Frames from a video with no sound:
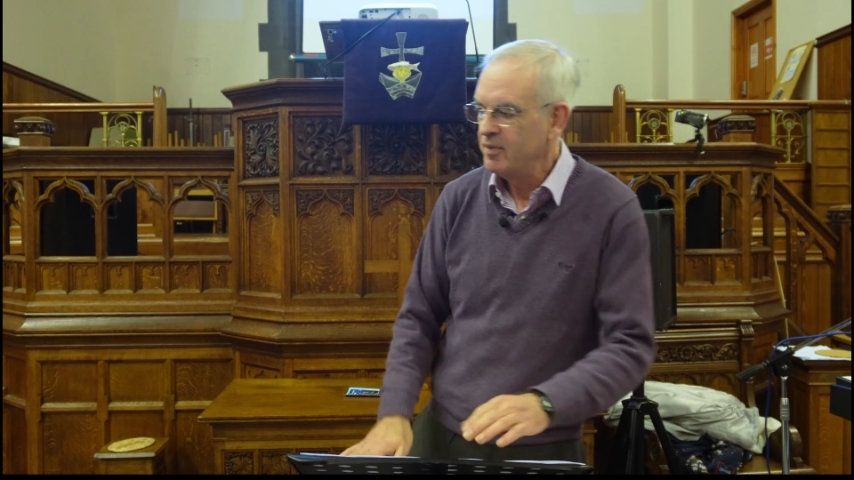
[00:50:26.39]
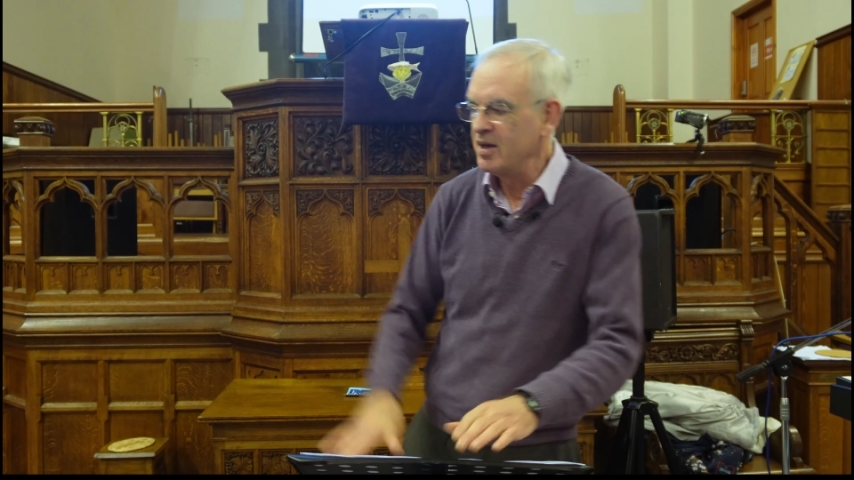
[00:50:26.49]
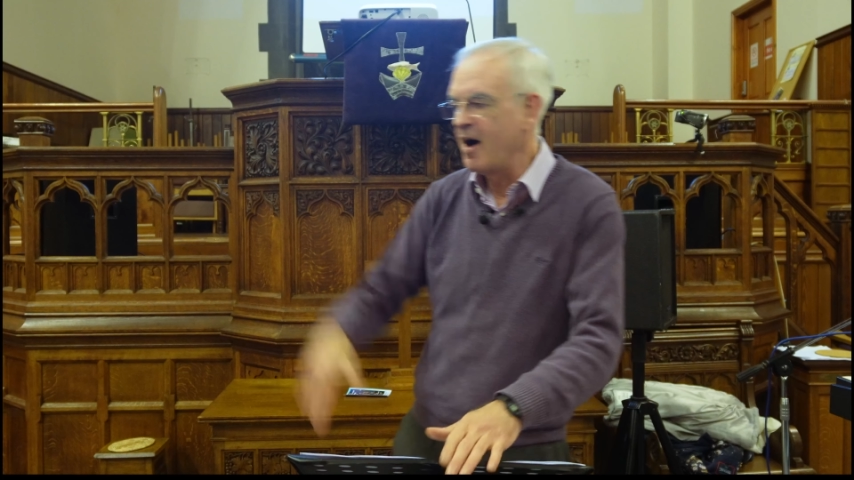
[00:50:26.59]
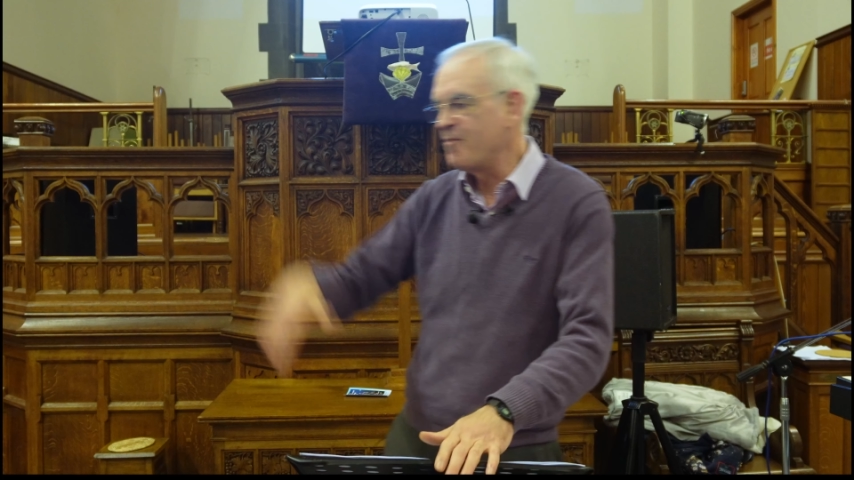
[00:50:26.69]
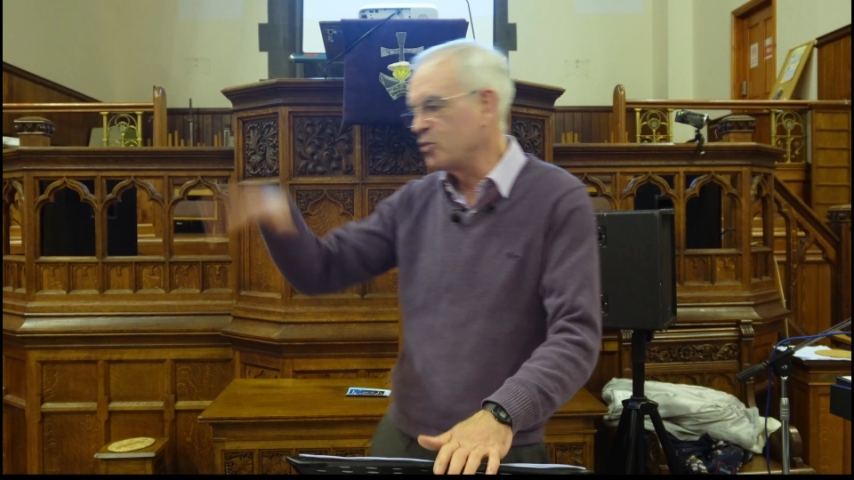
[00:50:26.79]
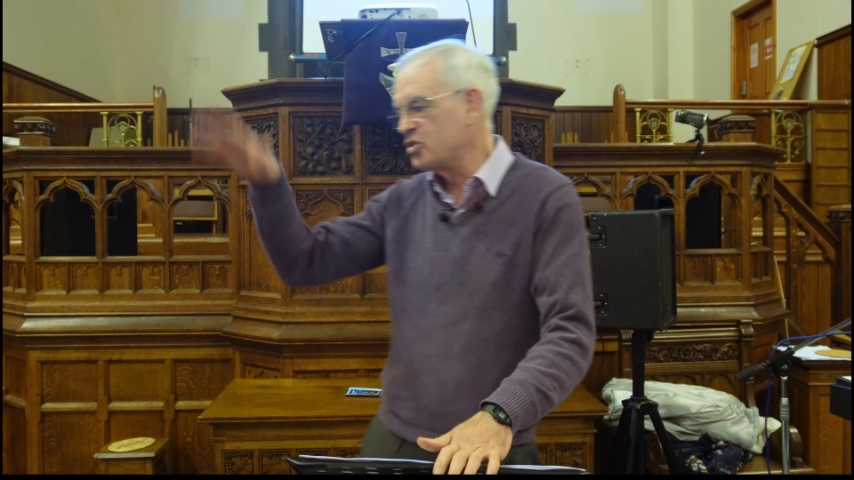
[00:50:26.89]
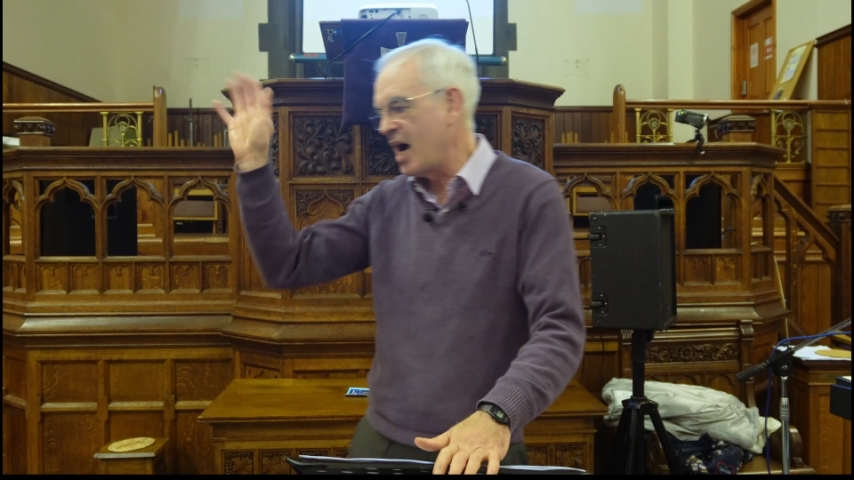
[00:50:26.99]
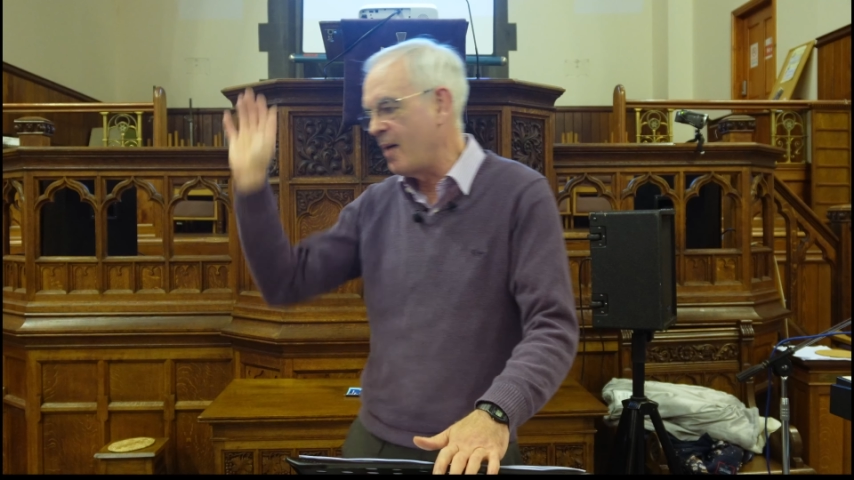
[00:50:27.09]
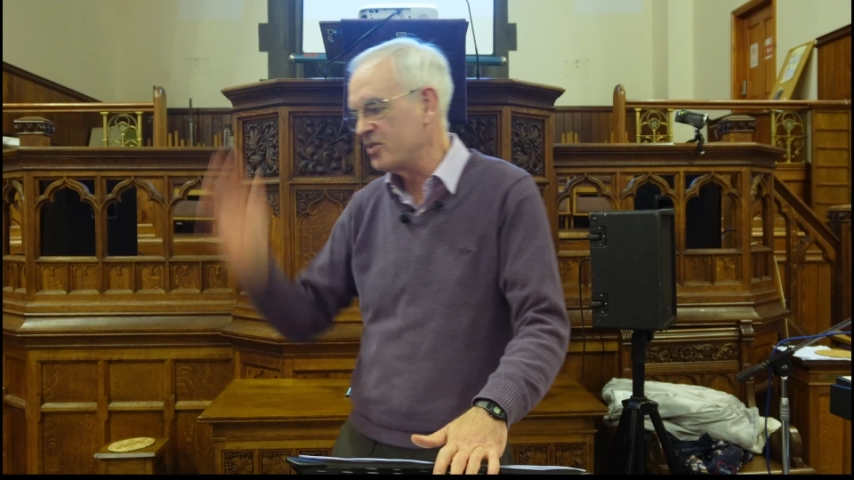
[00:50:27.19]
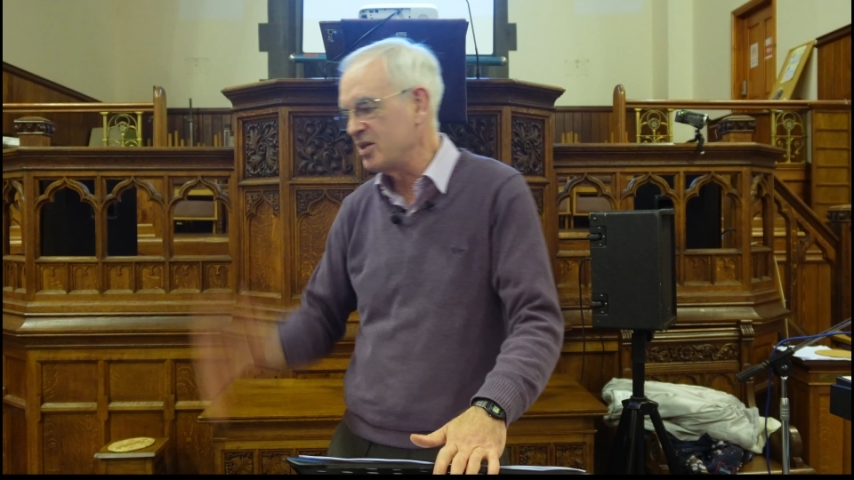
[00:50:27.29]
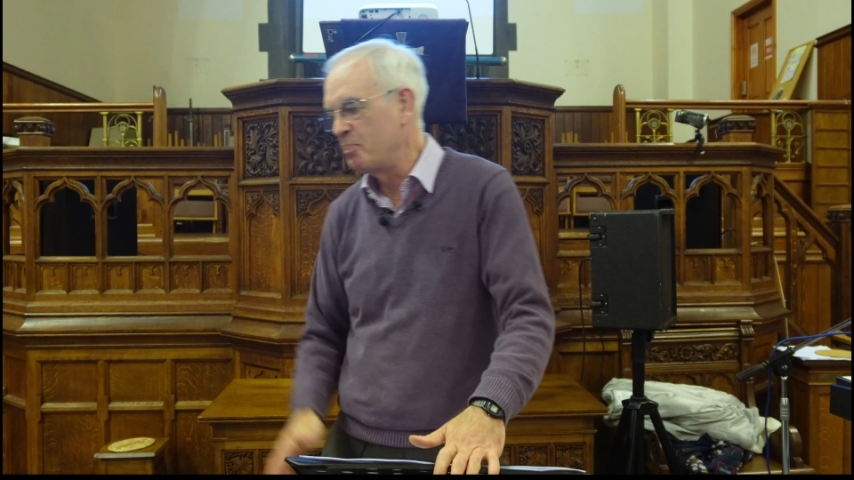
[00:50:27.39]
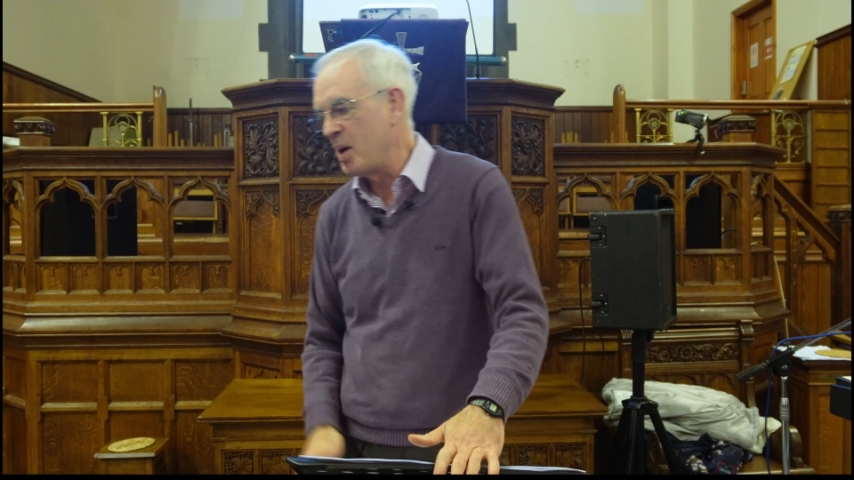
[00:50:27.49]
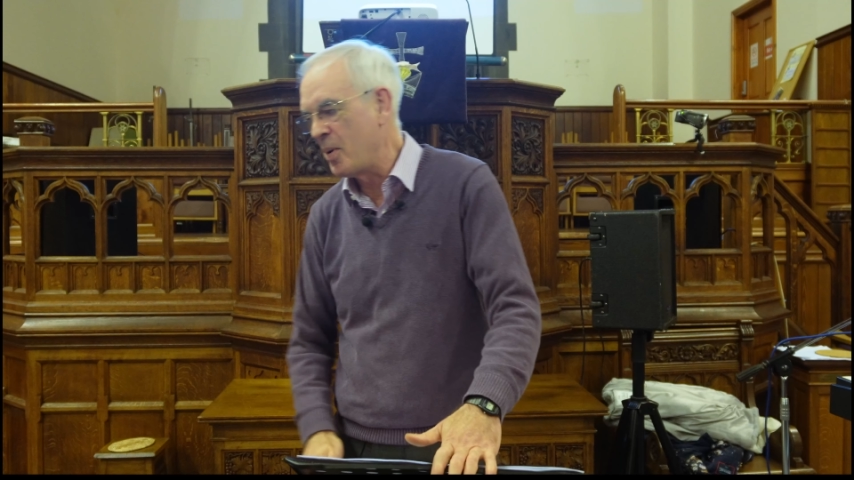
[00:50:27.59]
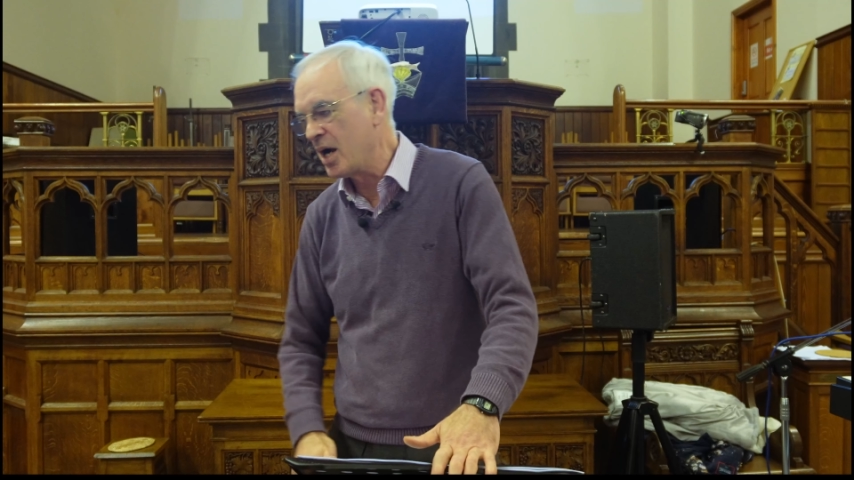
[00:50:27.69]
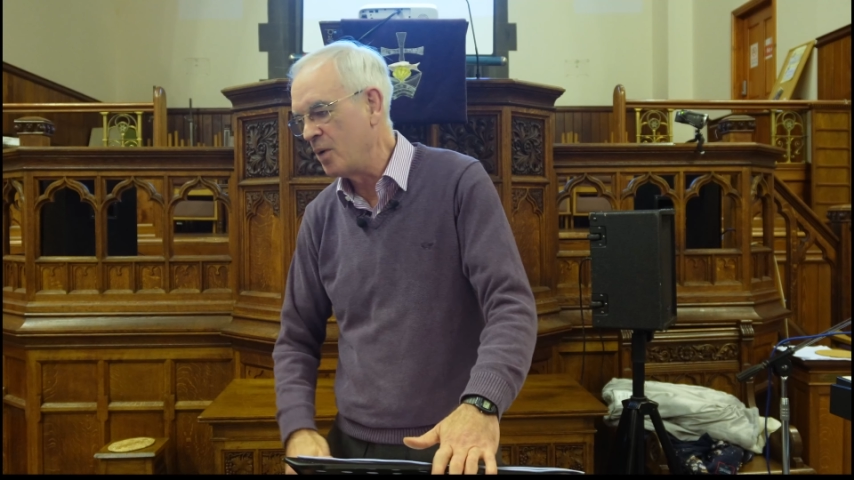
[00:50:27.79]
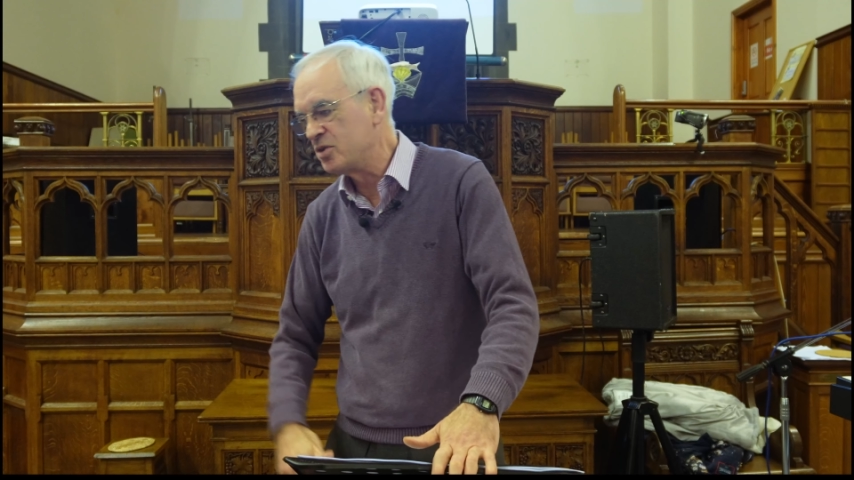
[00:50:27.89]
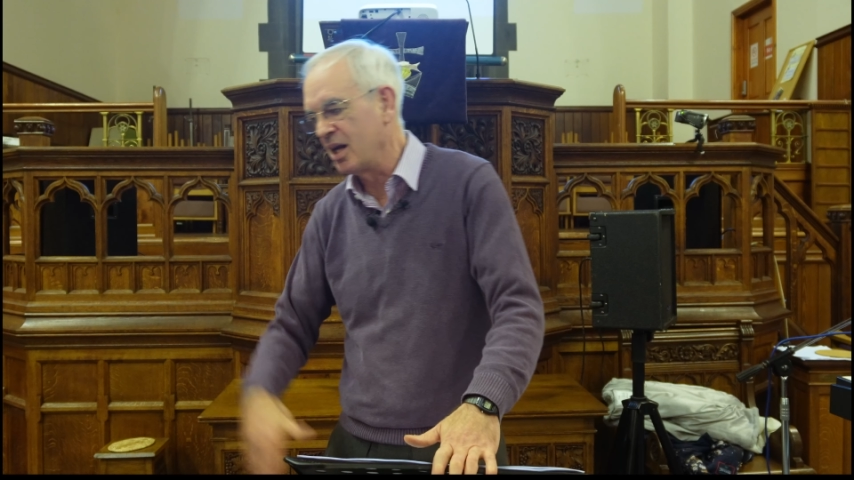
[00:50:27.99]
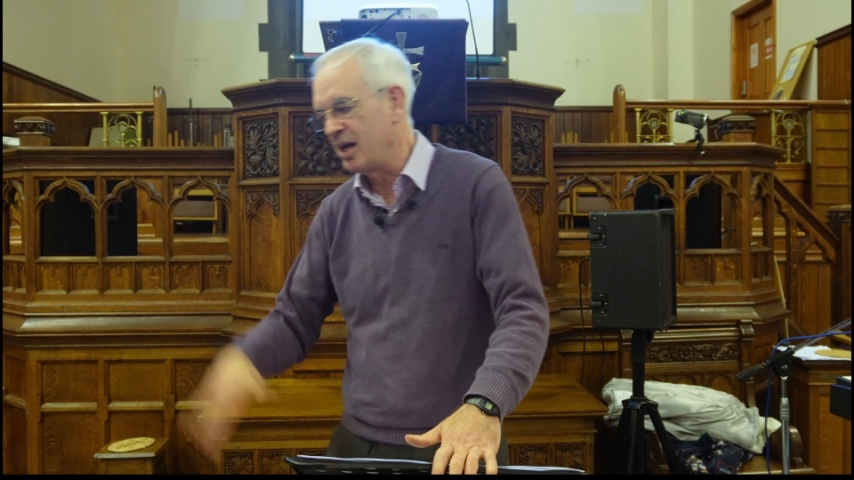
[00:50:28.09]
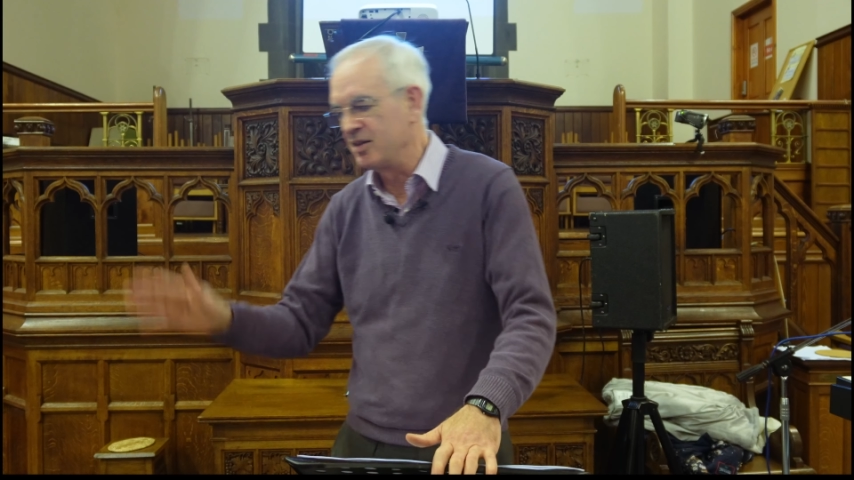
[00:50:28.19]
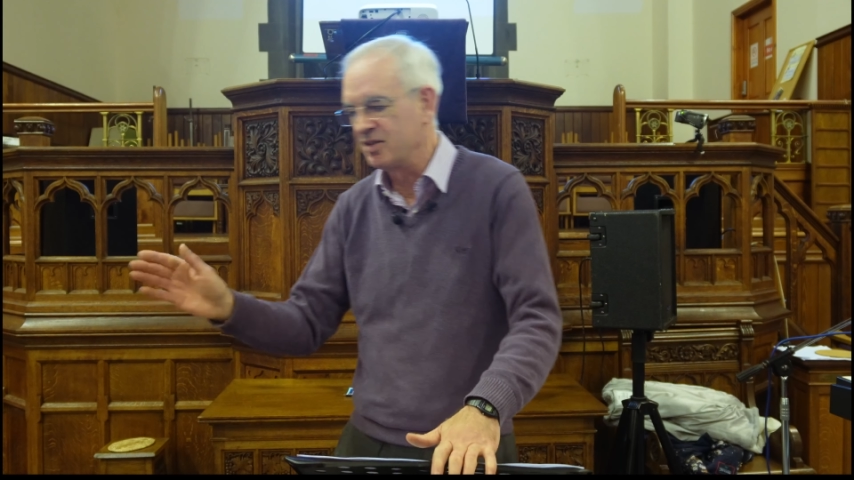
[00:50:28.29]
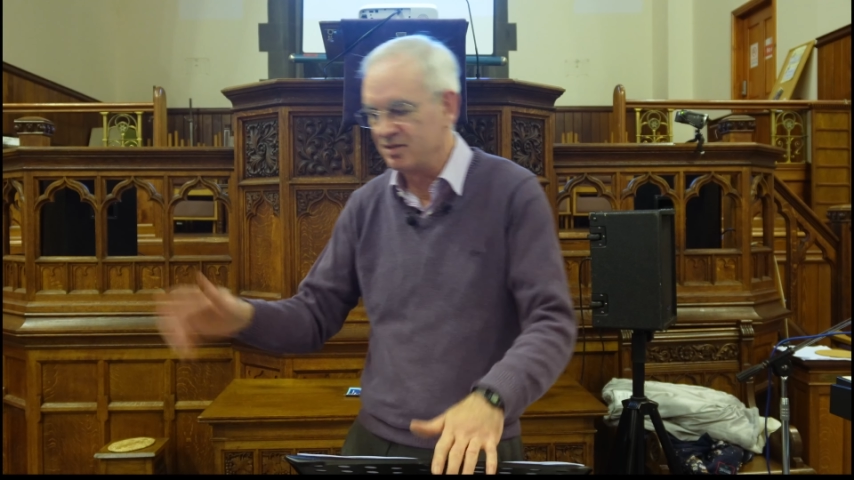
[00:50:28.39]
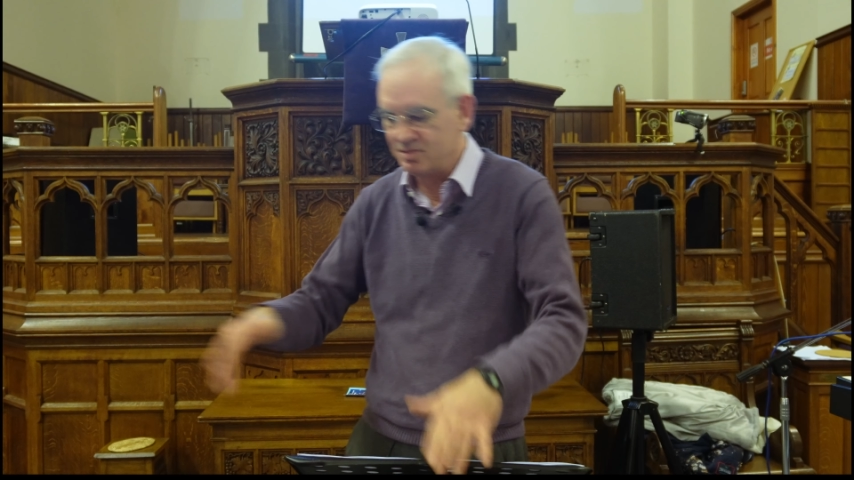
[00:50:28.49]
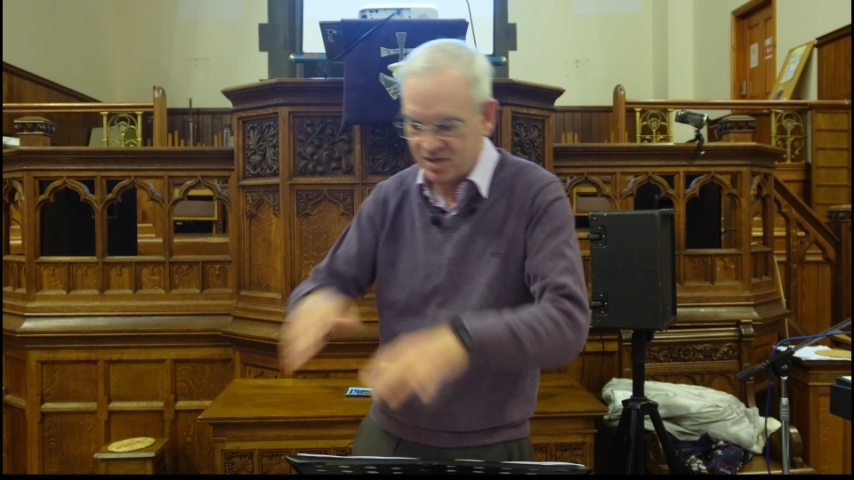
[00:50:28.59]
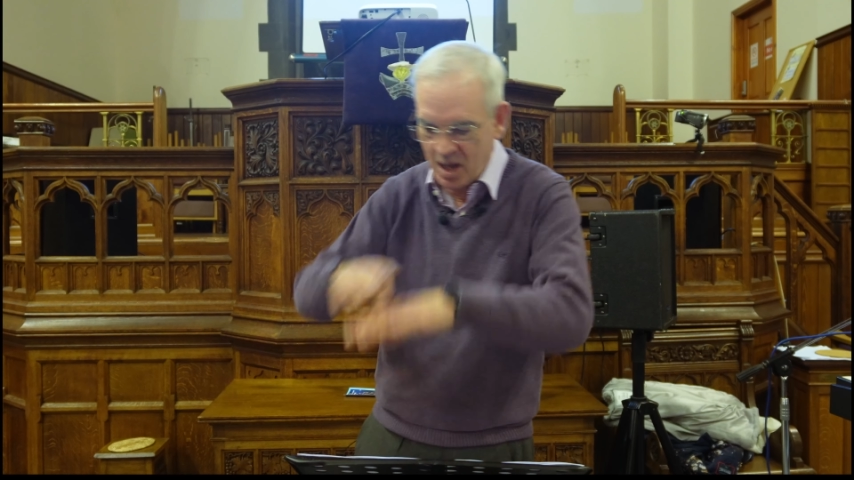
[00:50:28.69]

the Eiffel Tower, some people go to London,